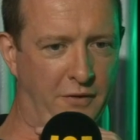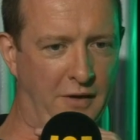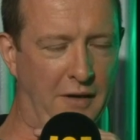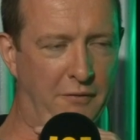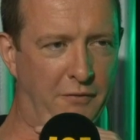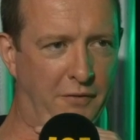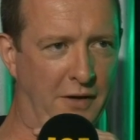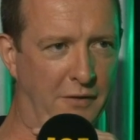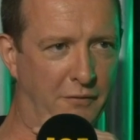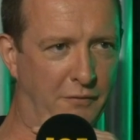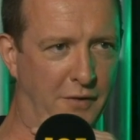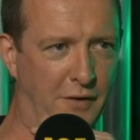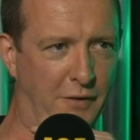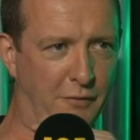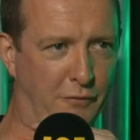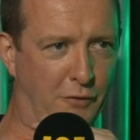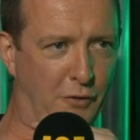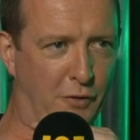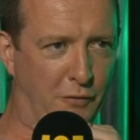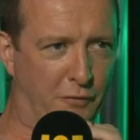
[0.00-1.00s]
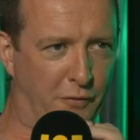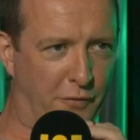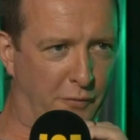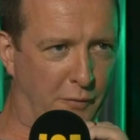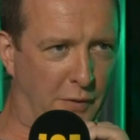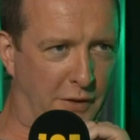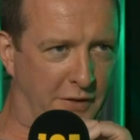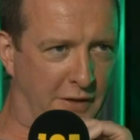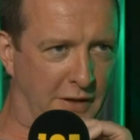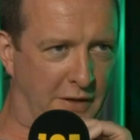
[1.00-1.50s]
Do they forgive Fianna Fáil for
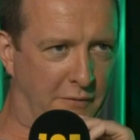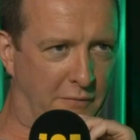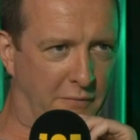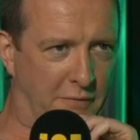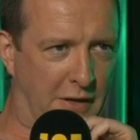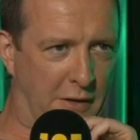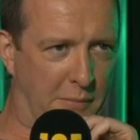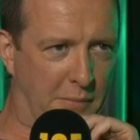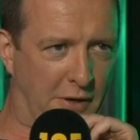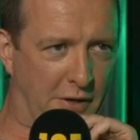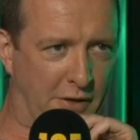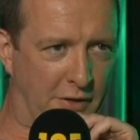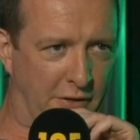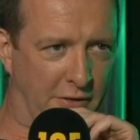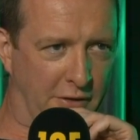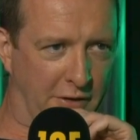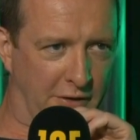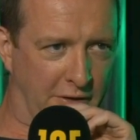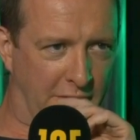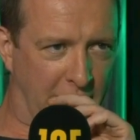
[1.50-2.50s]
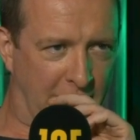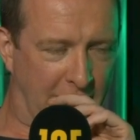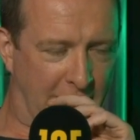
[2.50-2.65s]
what they their part in it?